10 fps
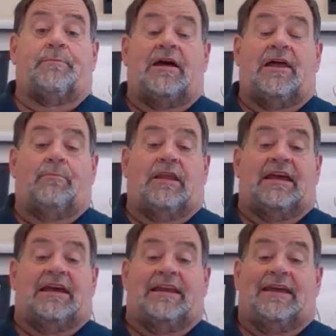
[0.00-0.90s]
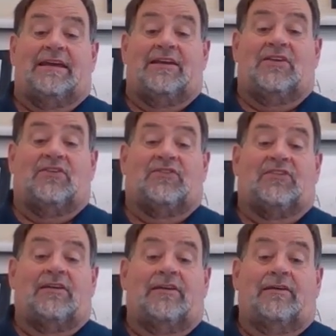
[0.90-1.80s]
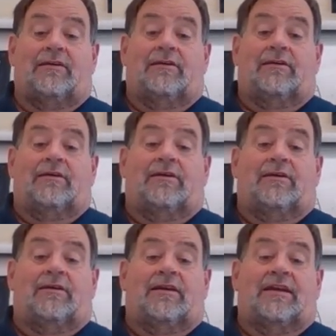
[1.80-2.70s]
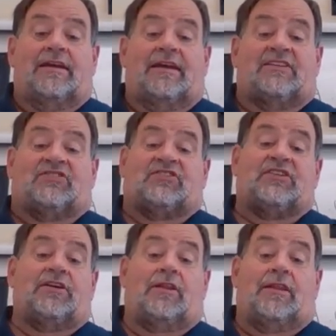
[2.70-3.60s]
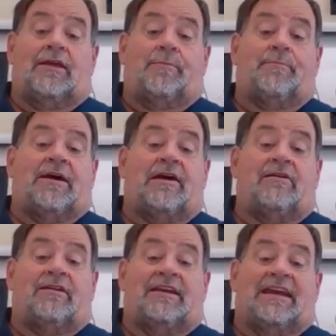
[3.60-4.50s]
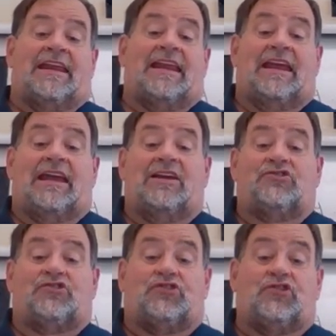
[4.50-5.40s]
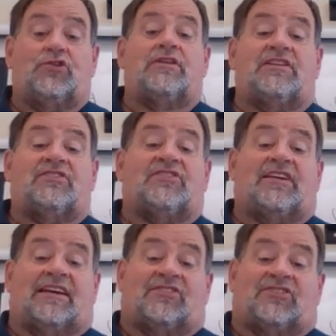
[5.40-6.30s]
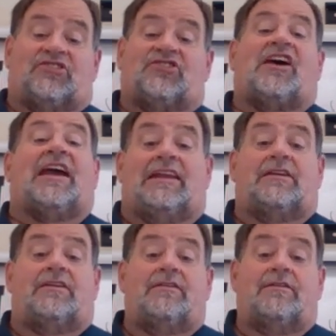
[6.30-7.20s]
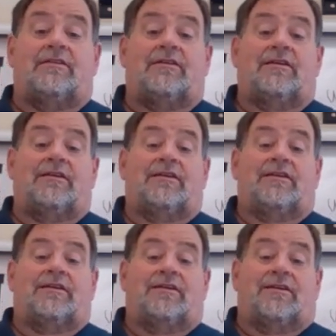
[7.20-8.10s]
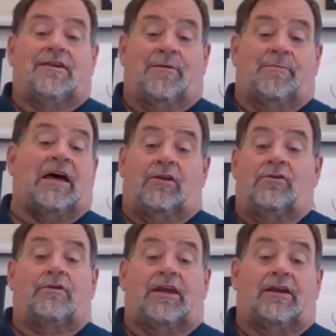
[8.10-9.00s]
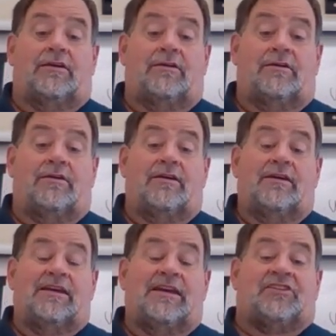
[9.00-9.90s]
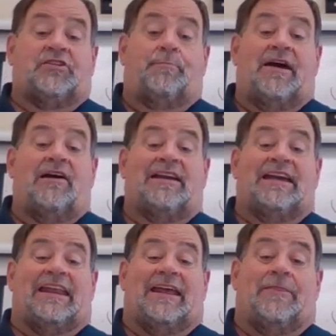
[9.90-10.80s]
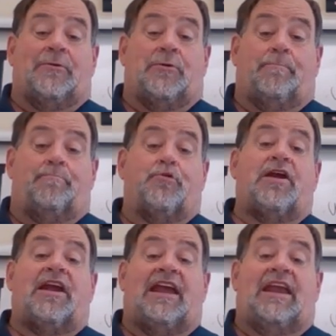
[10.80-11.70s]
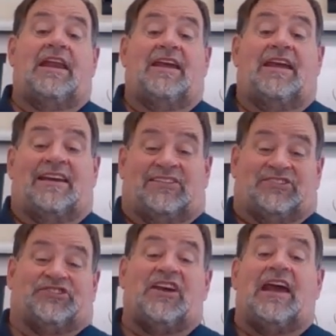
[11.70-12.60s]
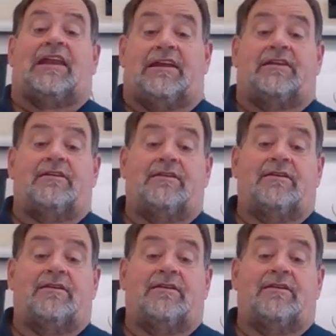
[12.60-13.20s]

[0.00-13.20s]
the bottom line is it's still about getting students excited about learning. It's about getting their brain excited